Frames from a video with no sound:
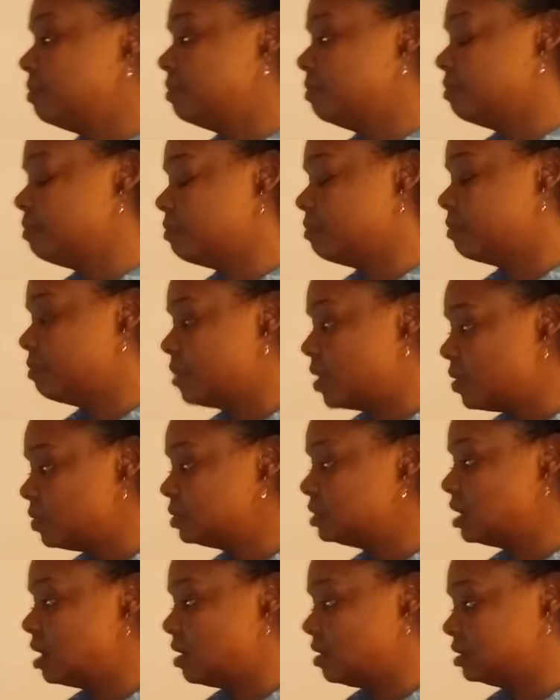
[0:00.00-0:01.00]

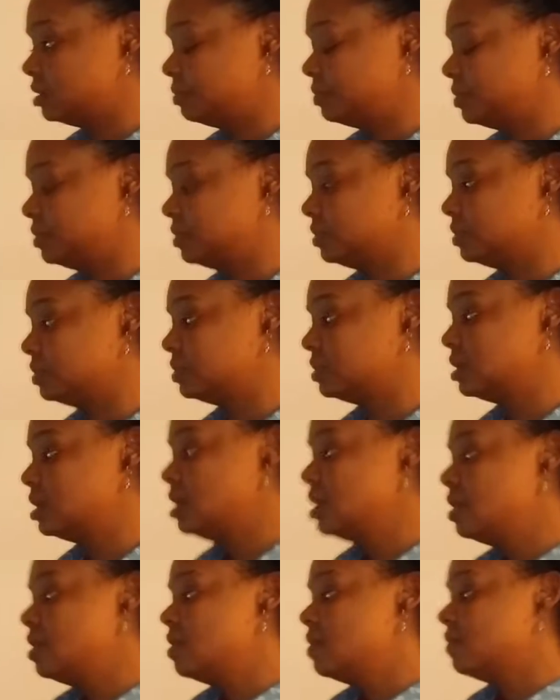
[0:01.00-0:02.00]
Most hospitals,
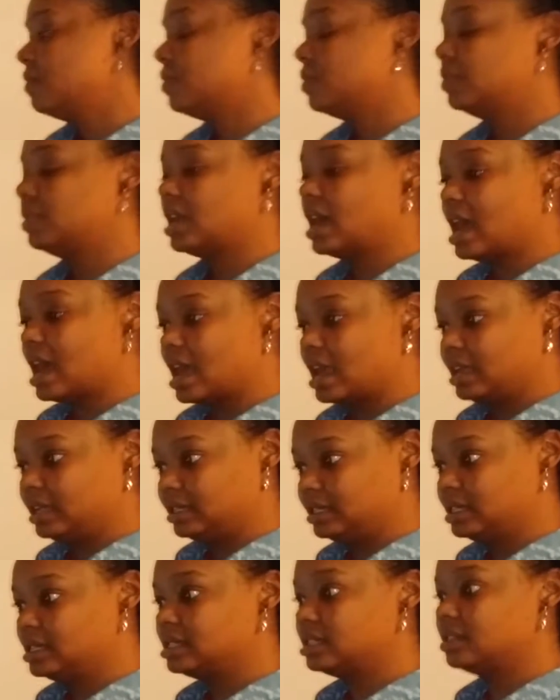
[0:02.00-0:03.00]
for the
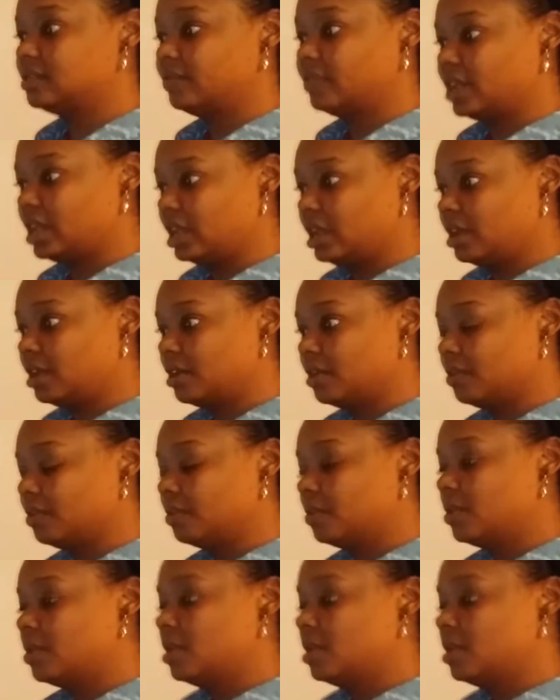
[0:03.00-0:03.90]
intensive care